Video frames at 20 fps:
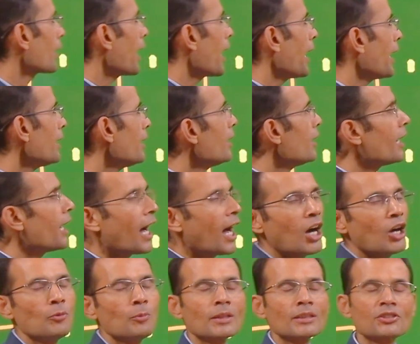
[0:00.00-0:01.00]
and
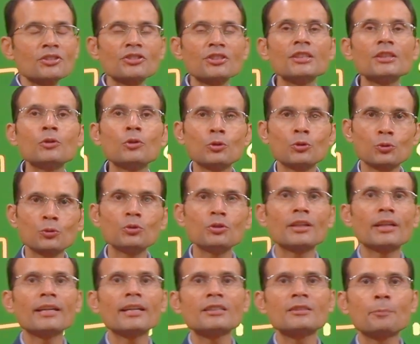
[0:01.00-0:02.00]
how much
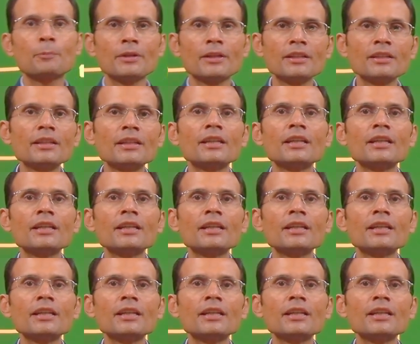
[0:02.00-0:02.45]
CO2 is being